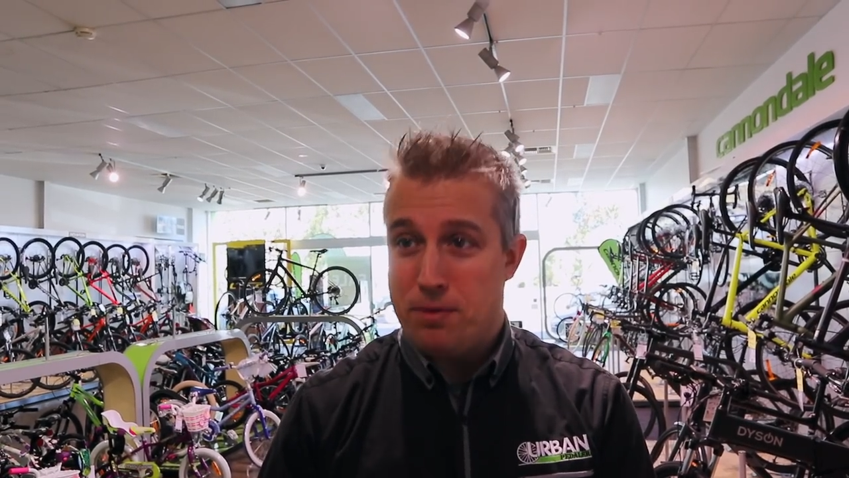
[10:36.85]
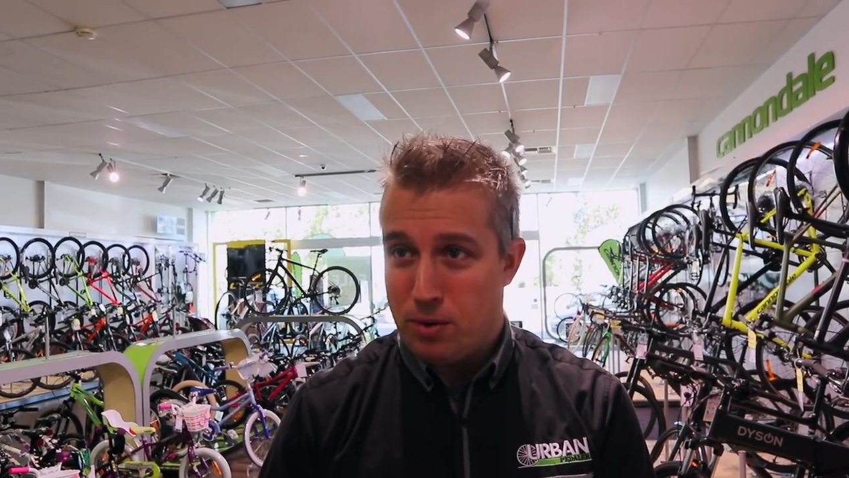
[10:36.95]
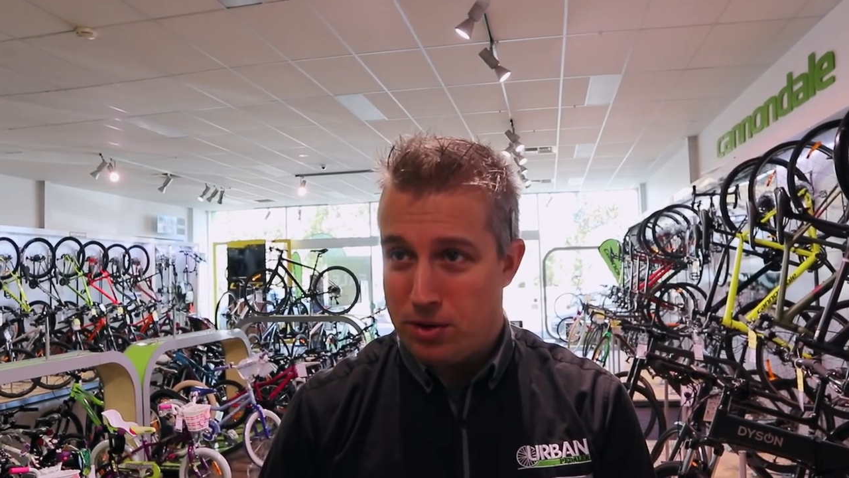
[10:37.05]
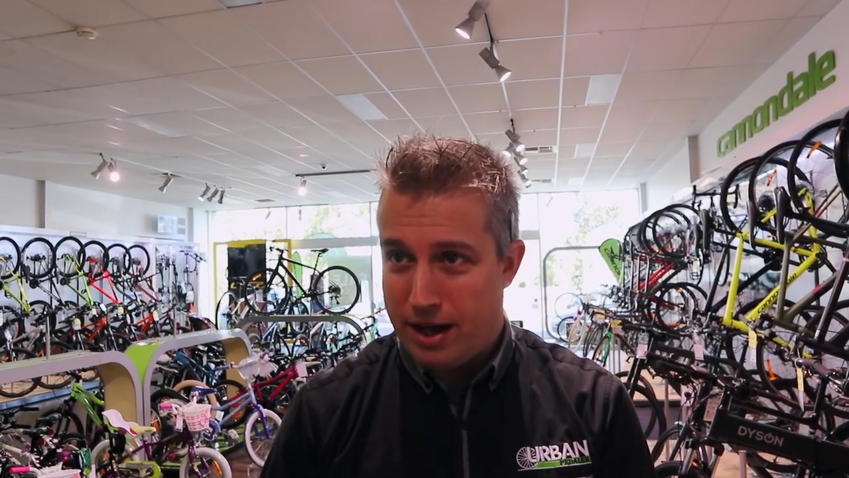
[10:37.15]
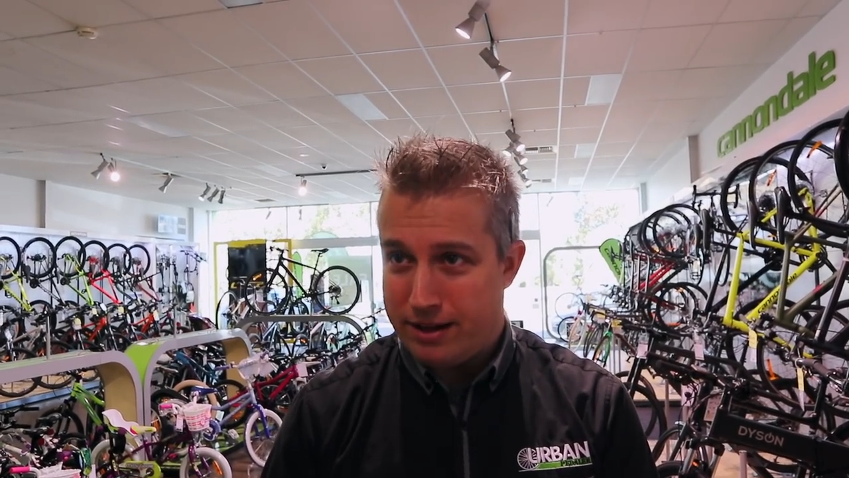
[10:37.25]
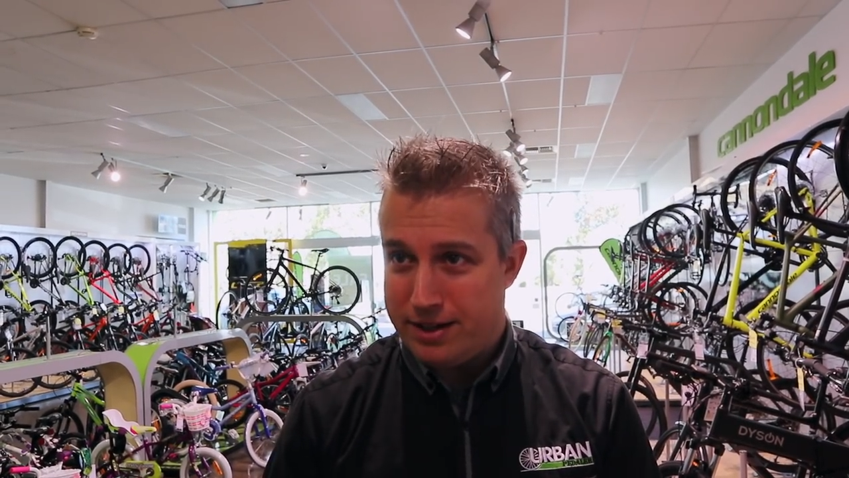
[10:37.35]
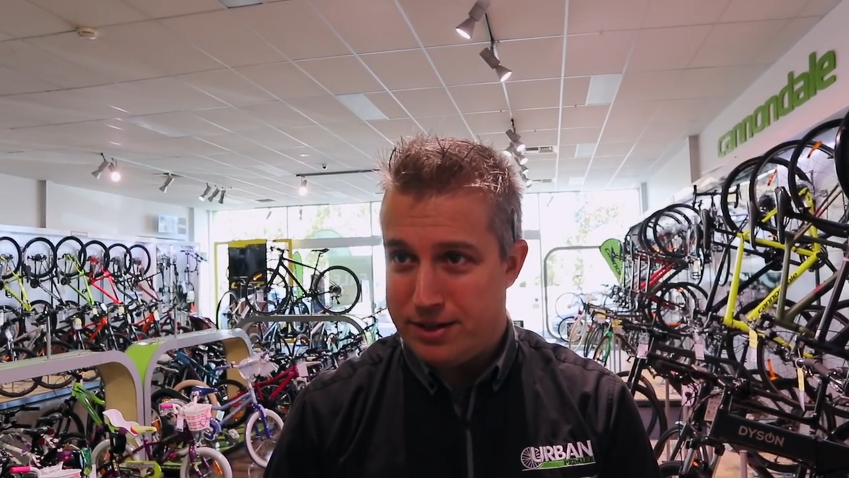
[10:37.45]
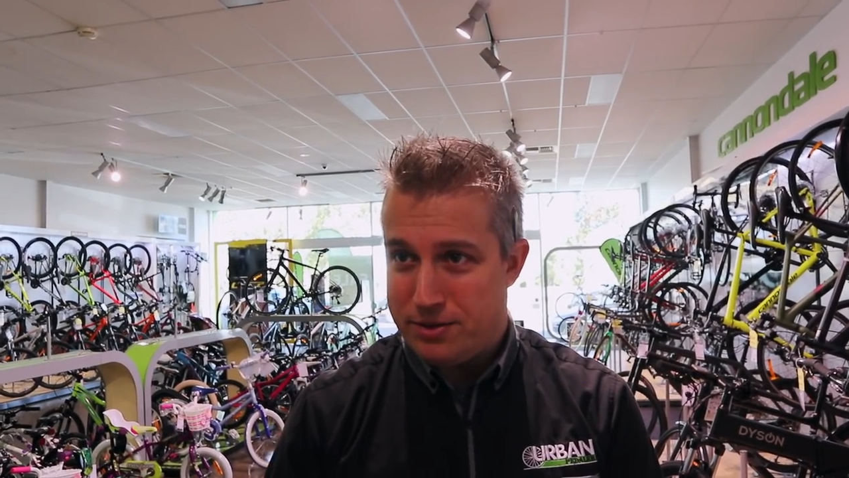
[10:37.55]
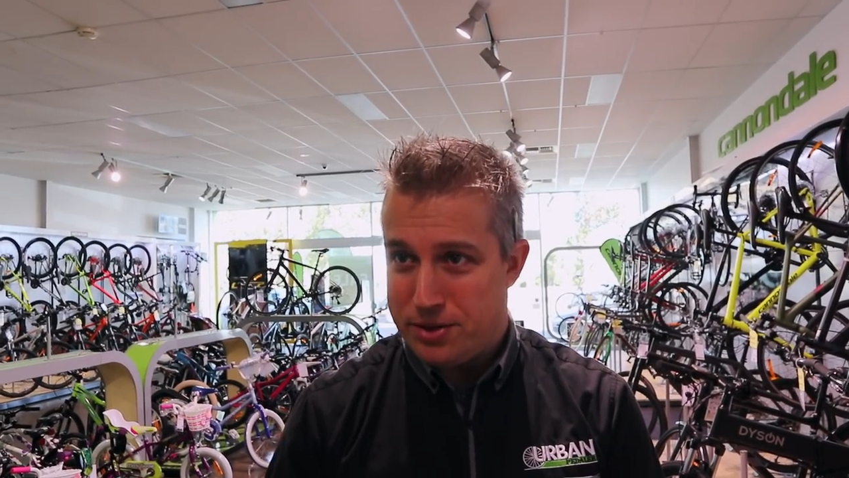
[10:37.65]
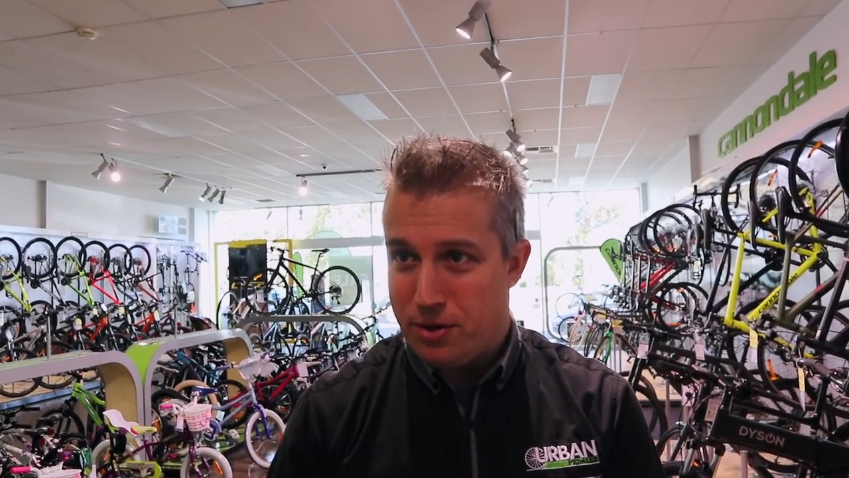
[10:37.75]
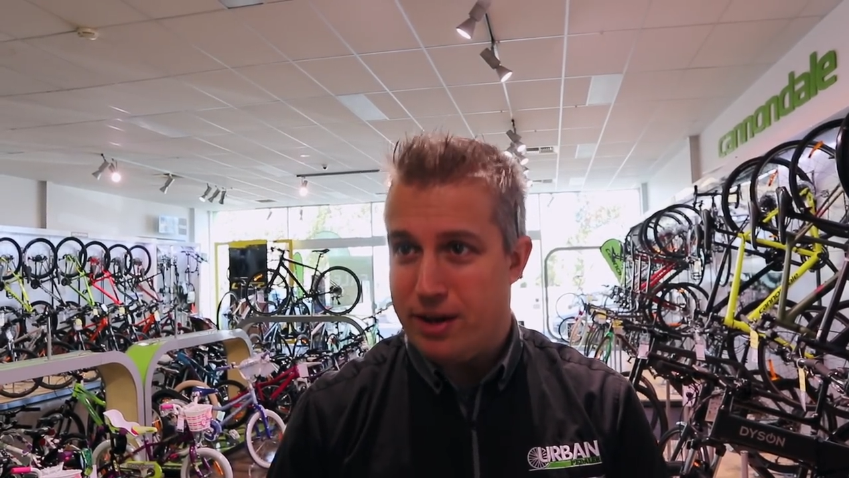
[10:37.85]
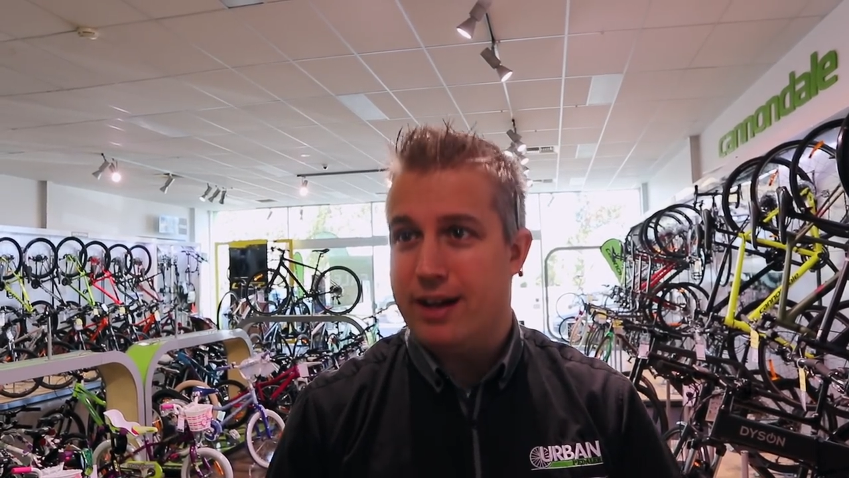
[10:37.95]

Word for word: you're more likely to enjoy